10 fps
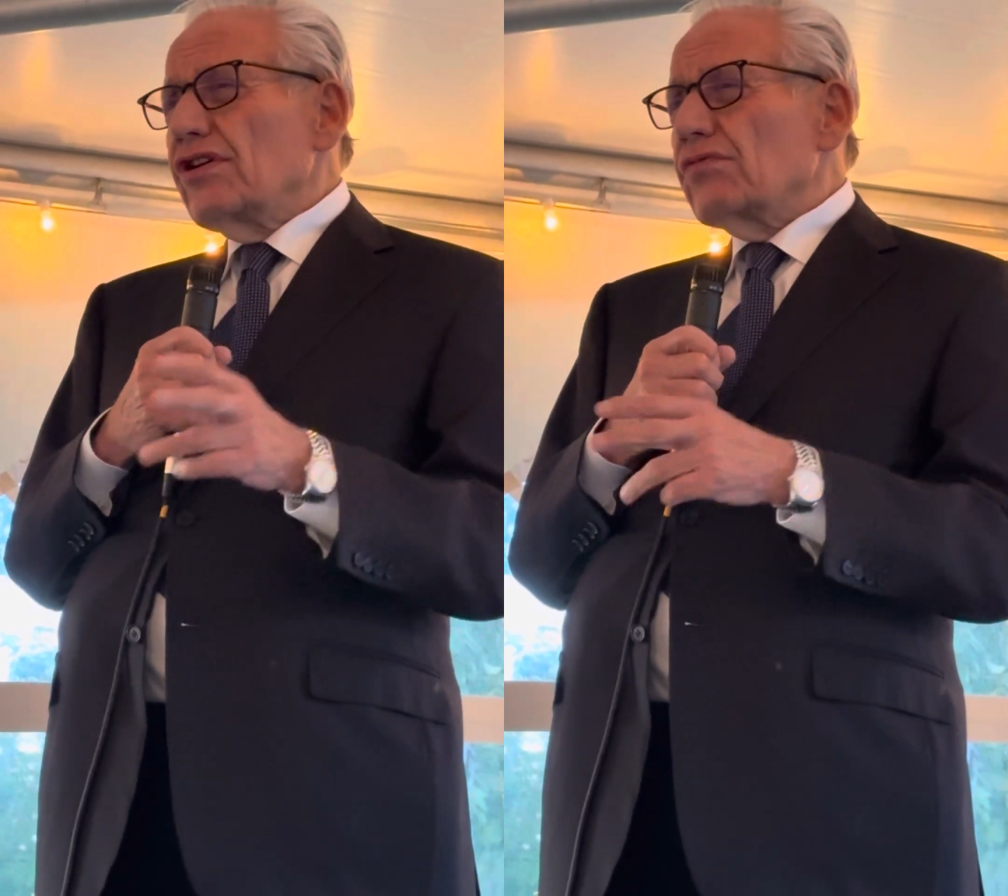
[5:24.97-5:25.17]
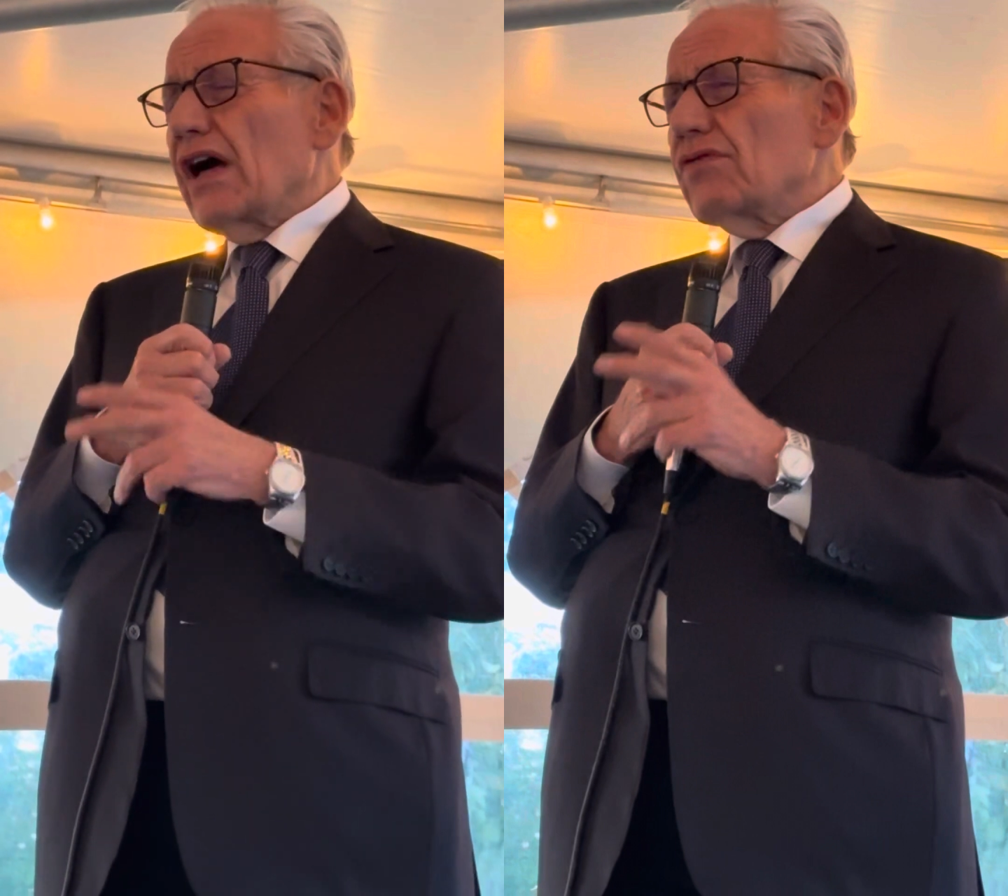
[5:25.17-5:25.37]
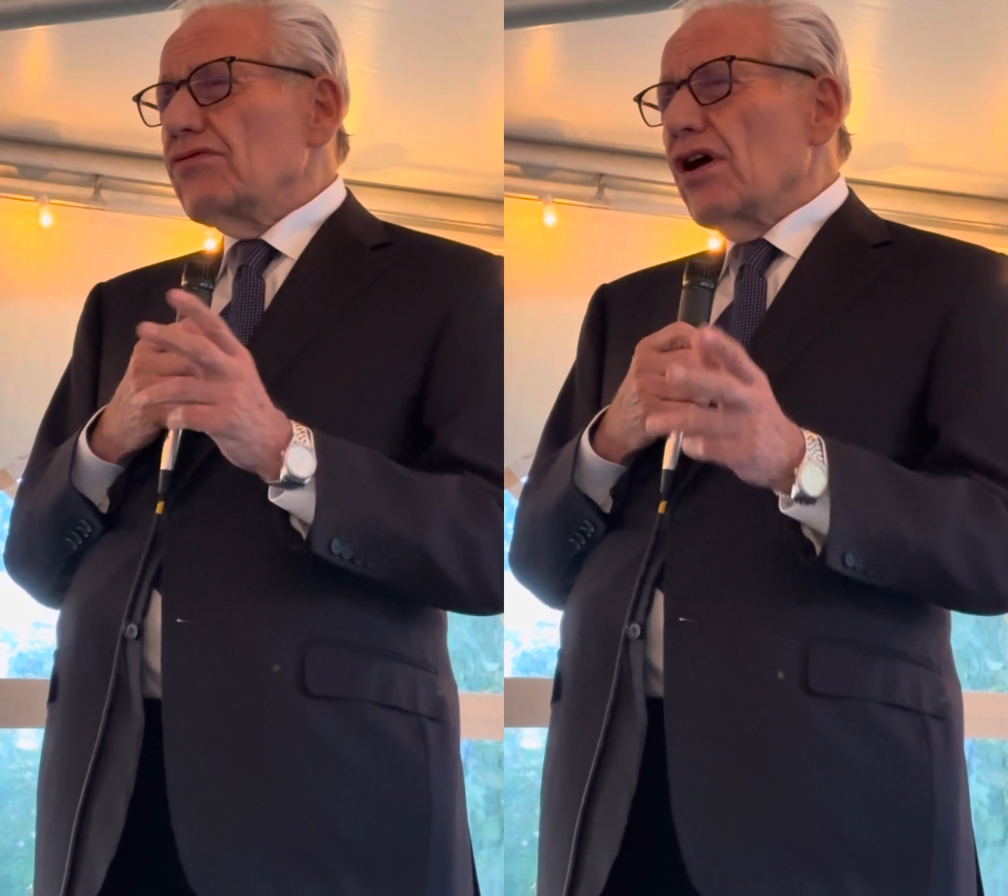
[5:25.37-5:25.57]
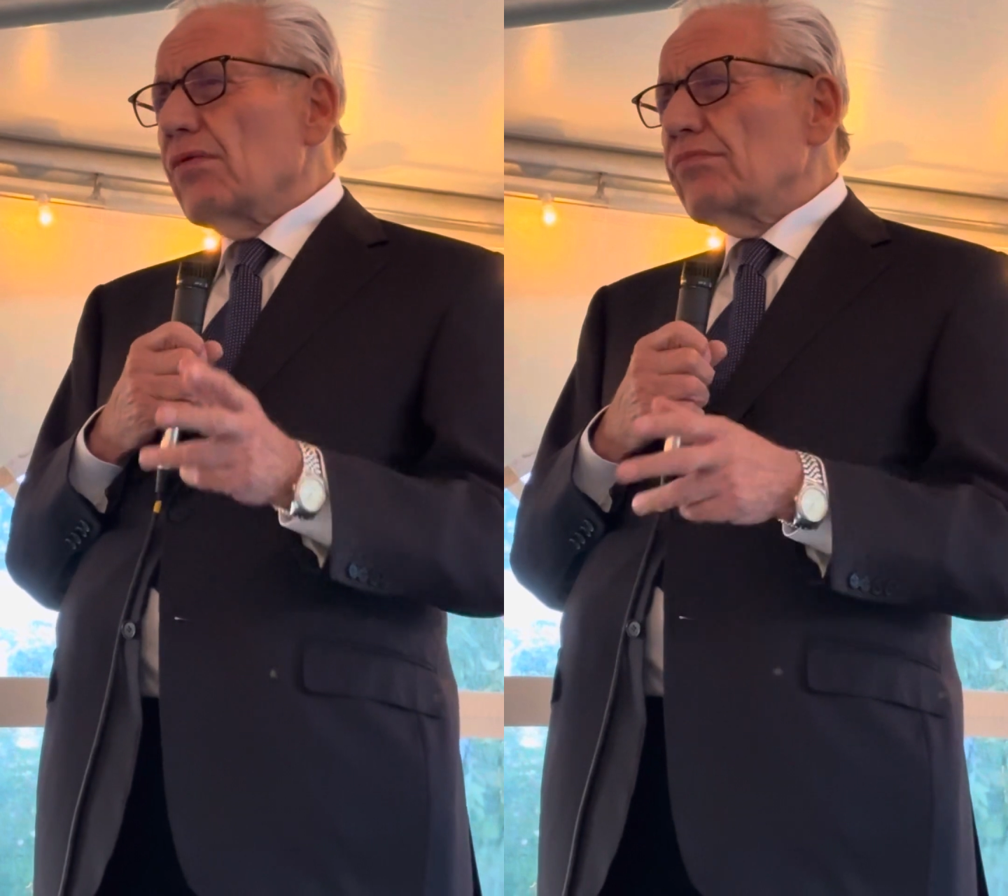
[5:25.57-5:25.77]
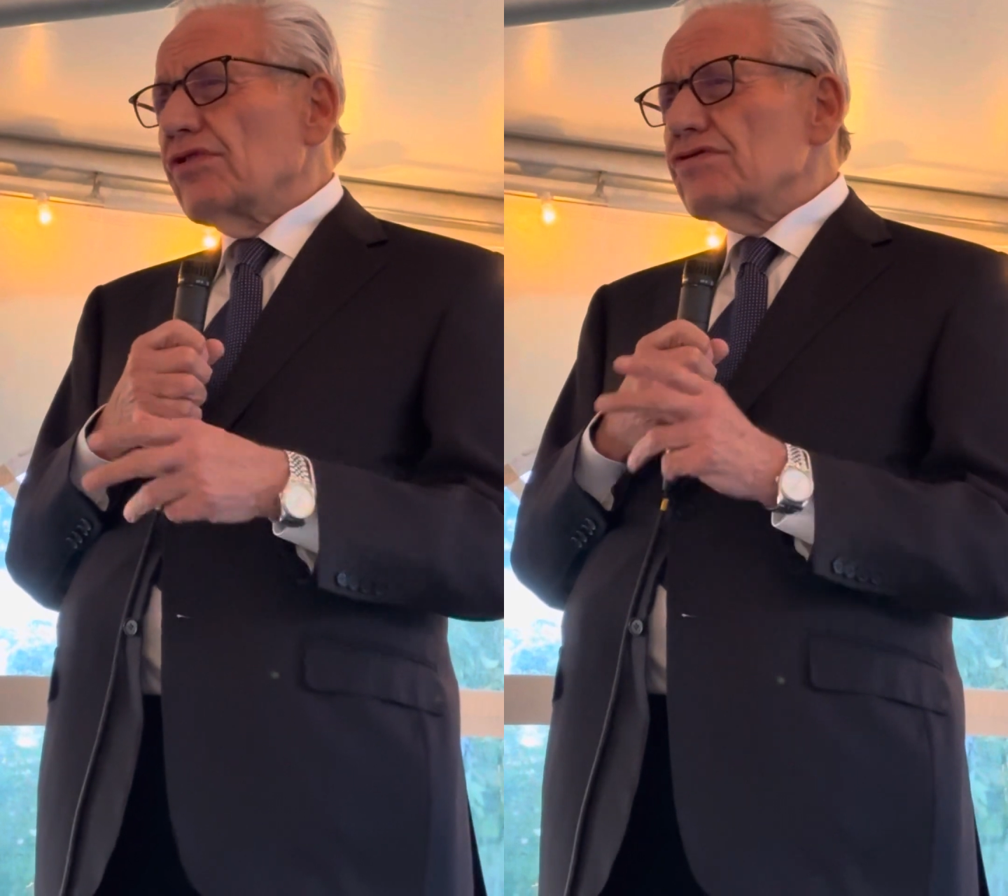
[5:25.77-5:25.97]
around
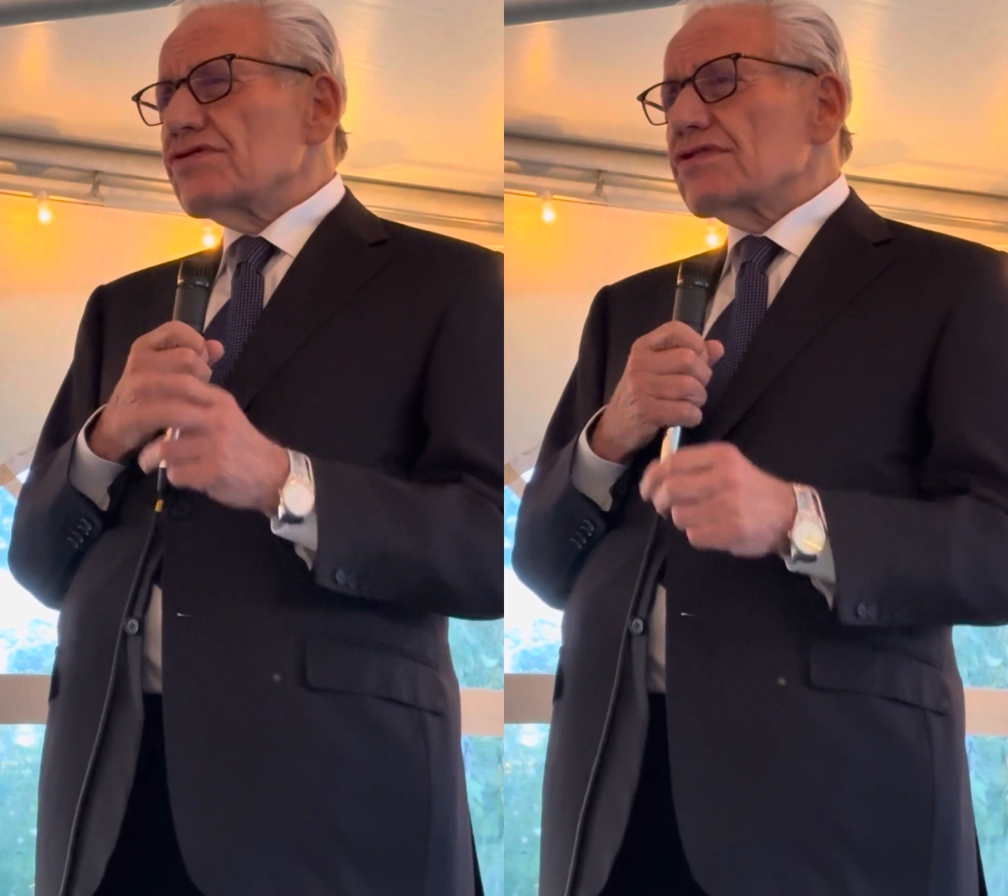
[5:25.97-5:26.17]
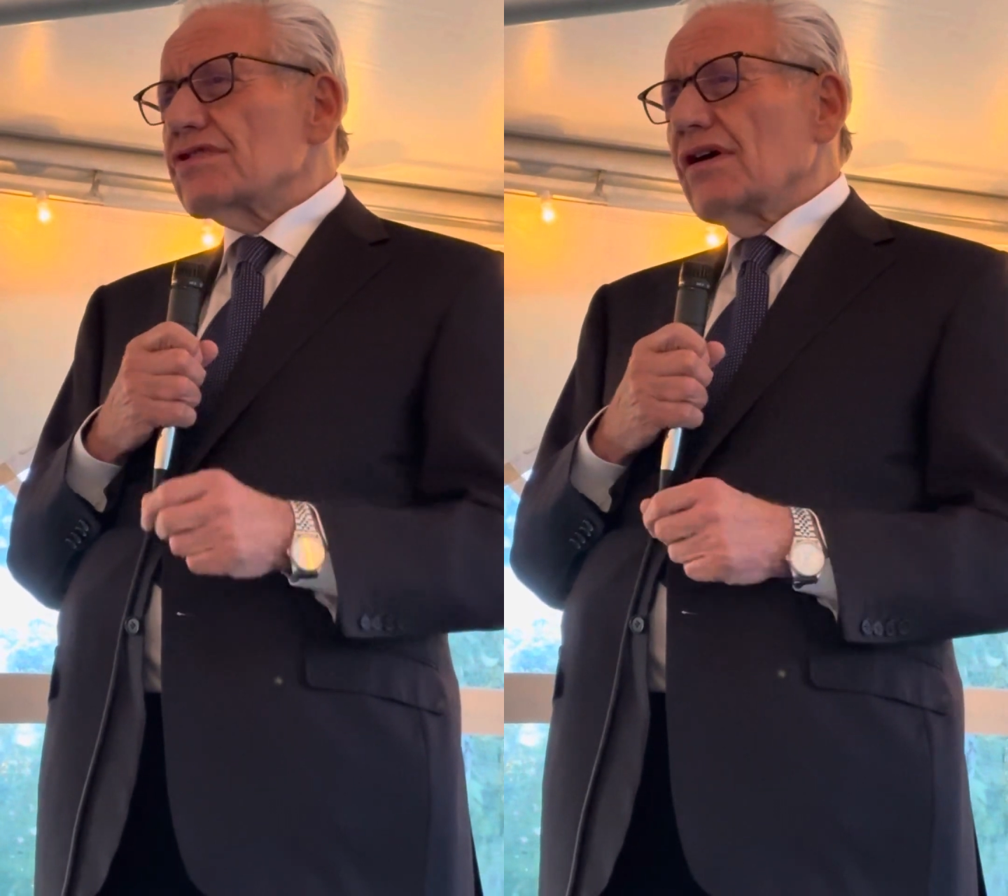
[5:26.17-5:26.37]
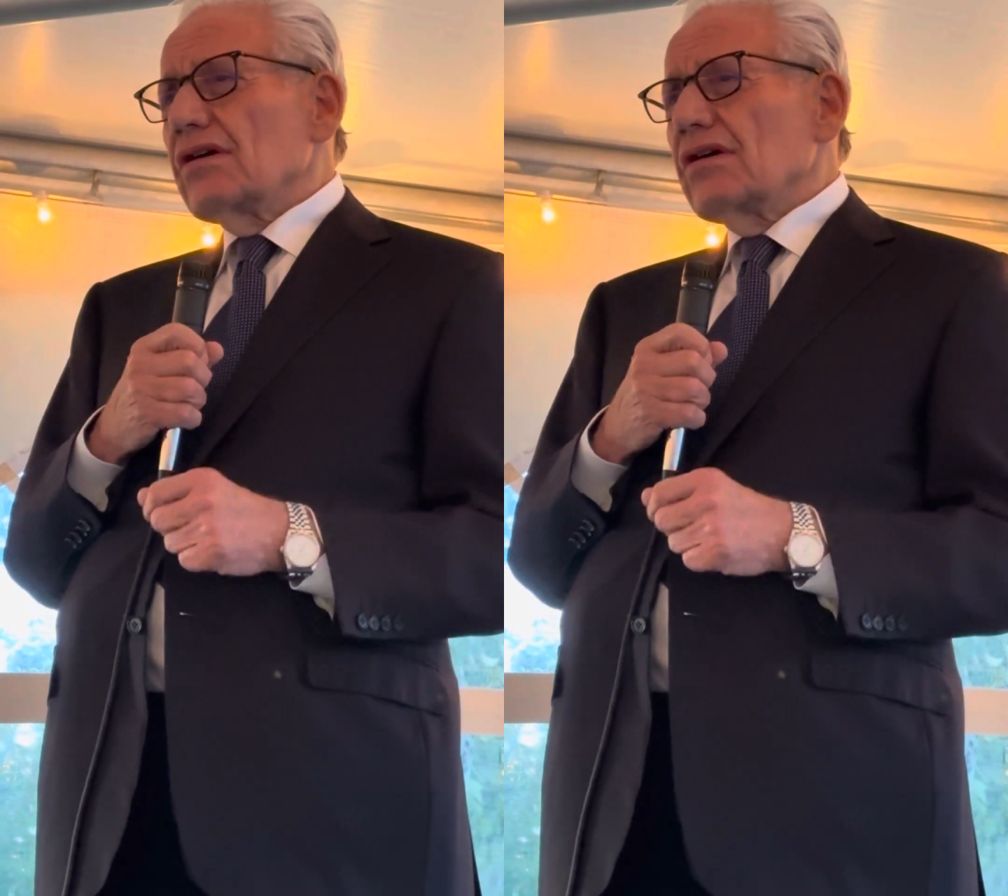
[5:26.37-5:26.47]
numbers